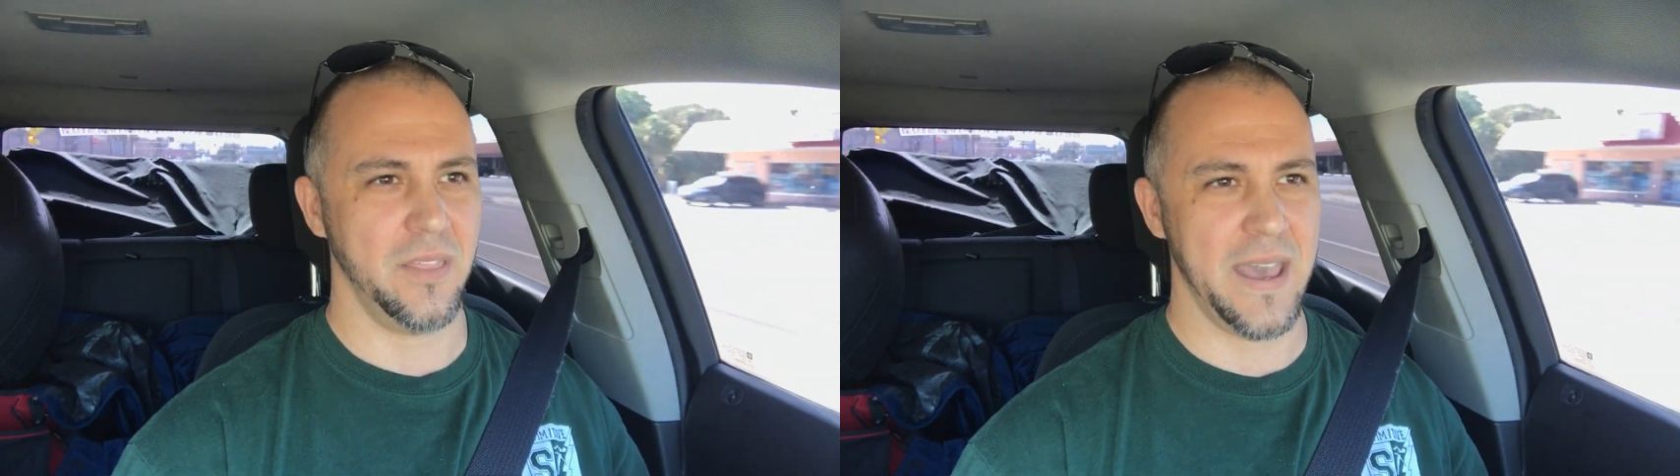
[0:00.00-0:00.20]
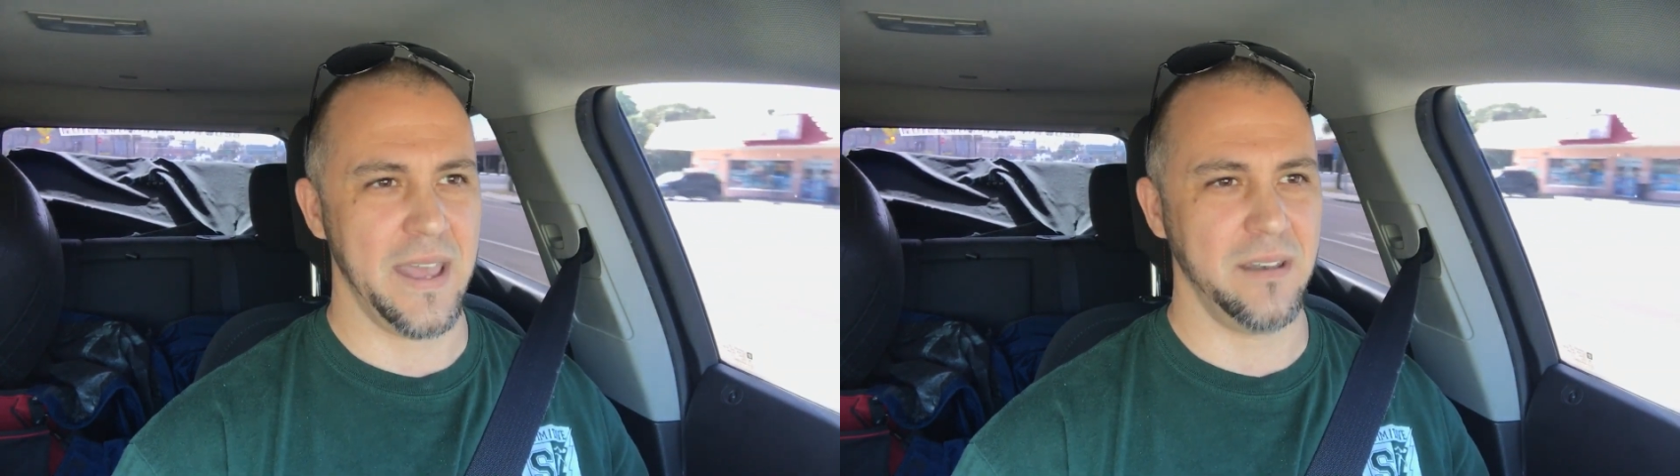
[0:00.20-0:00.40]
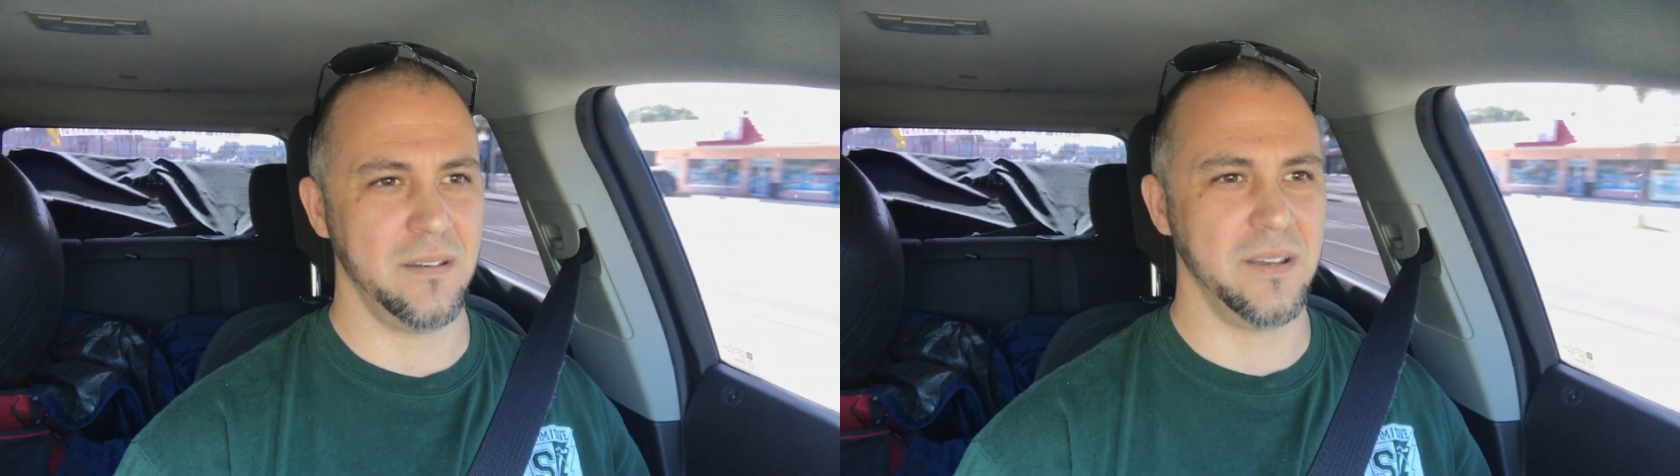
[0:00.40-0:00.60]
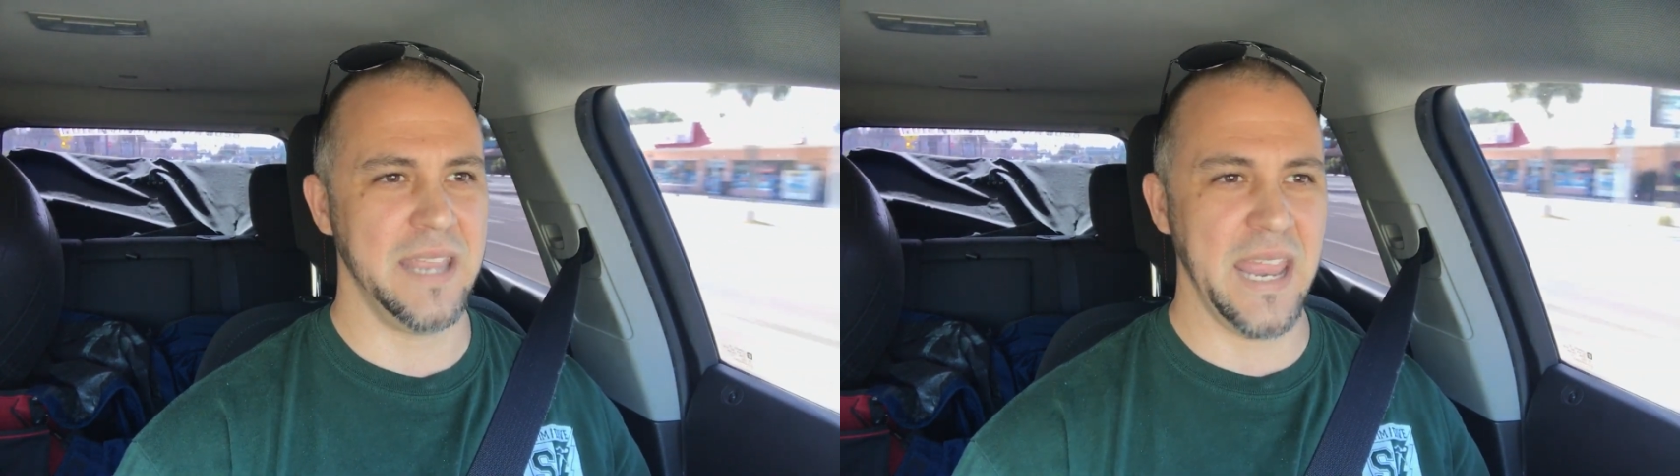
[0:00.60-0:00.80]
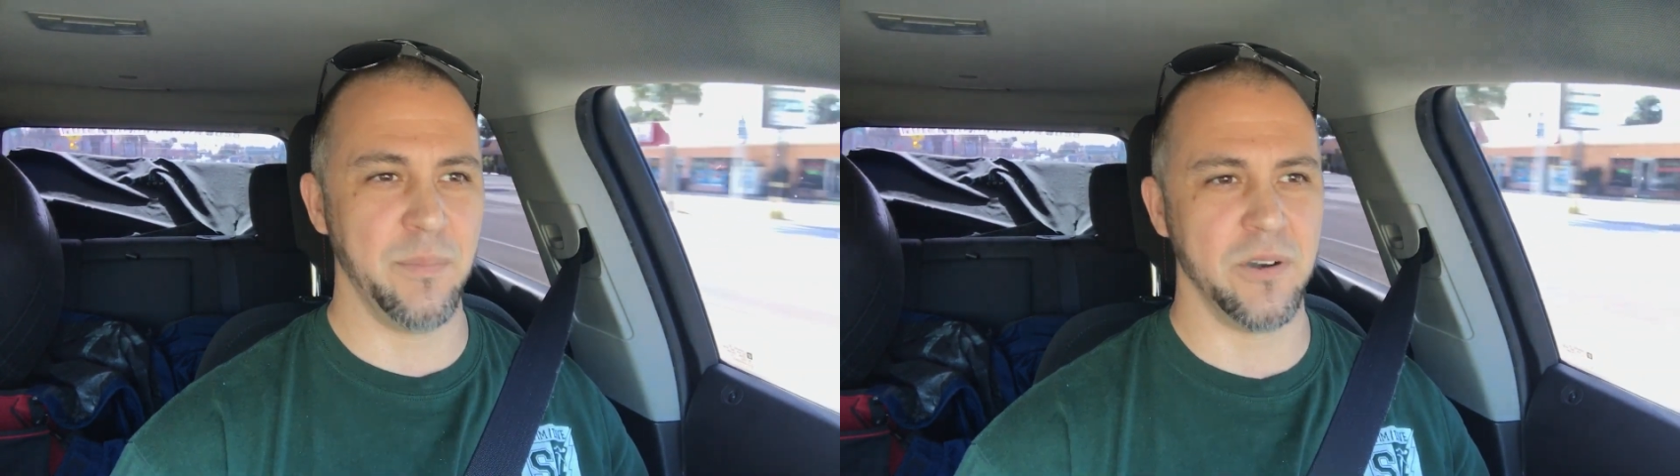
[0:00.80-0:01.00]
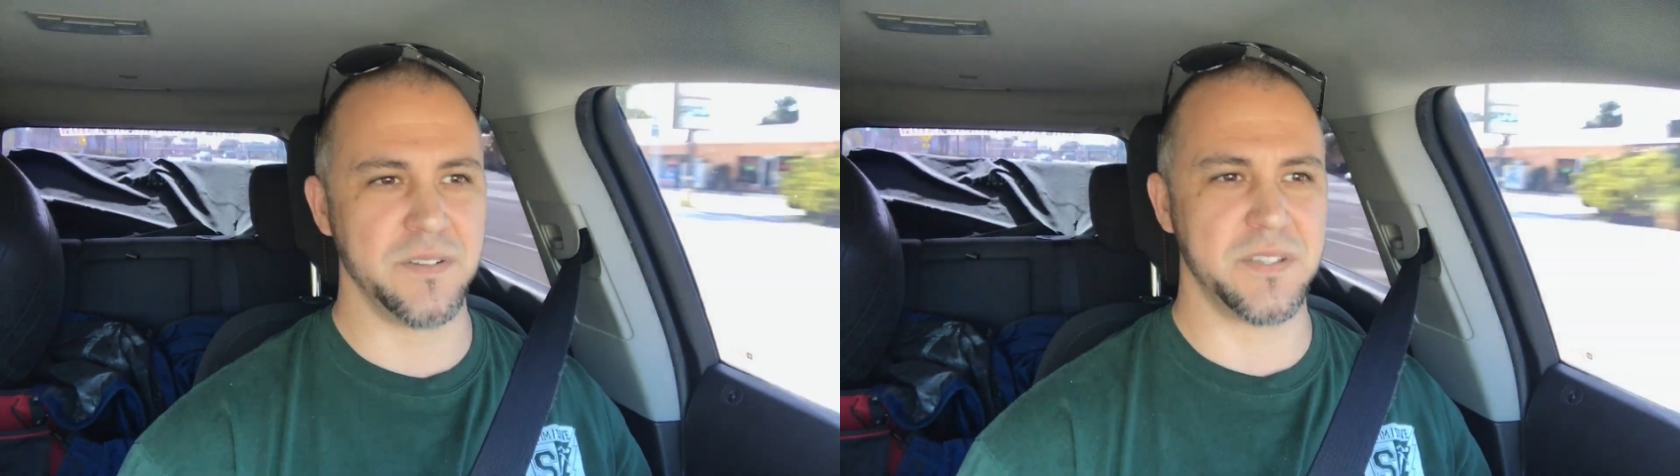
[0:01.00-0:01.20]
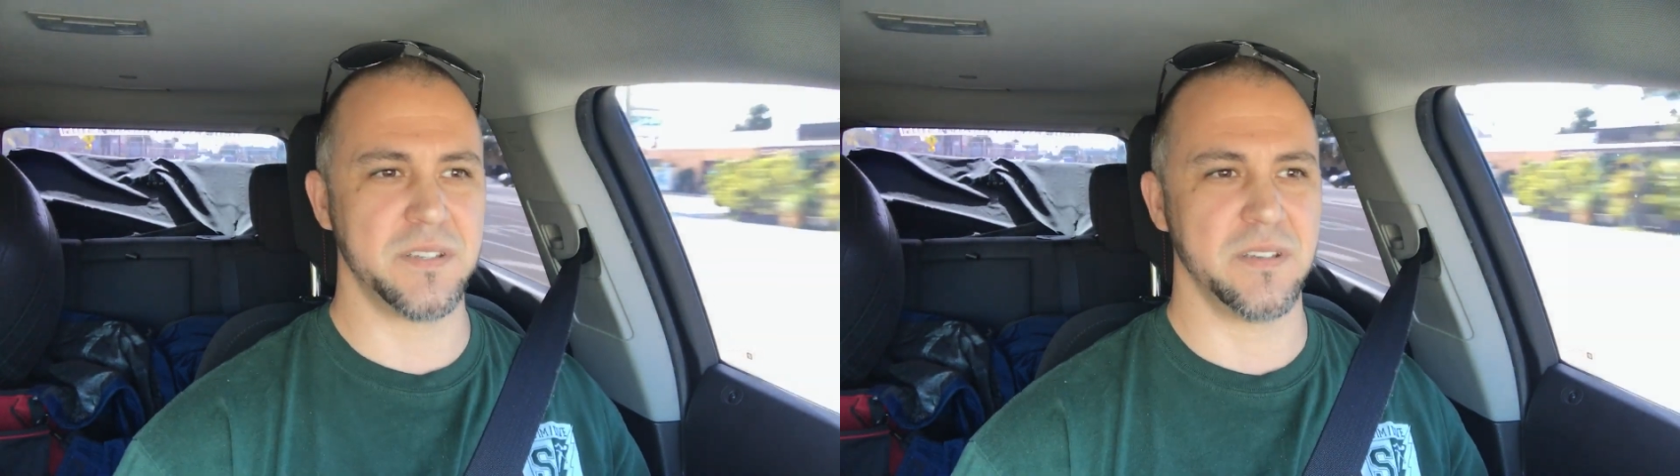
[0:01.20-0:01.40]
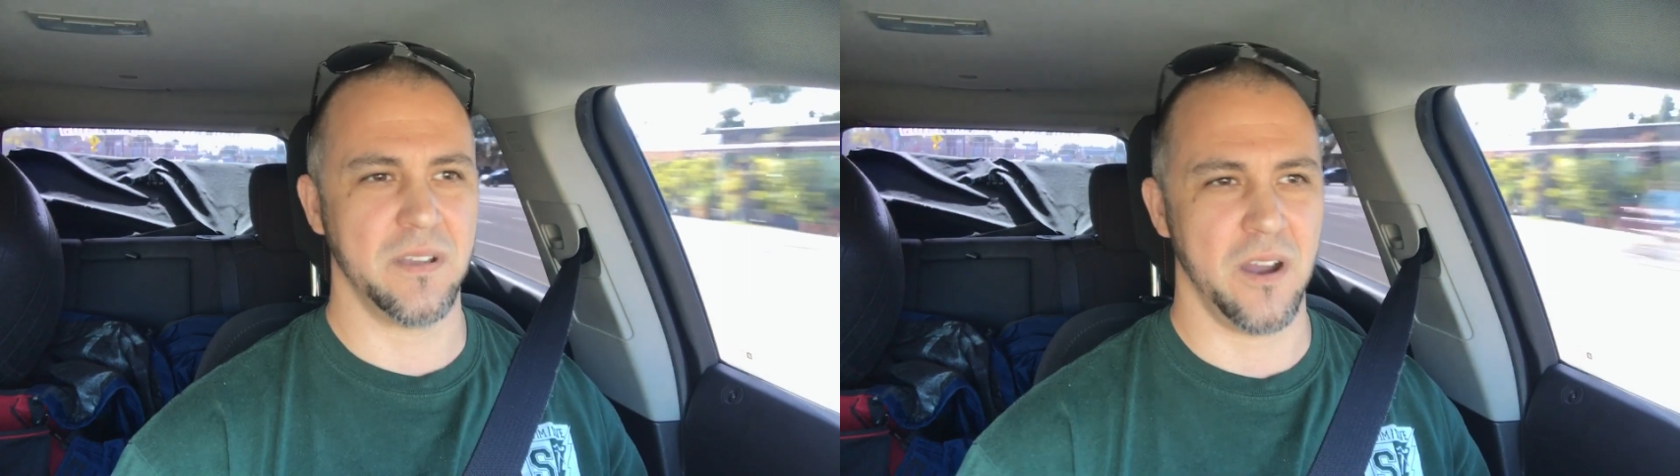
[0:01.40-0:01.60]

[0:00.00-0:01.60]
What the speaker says: that gamers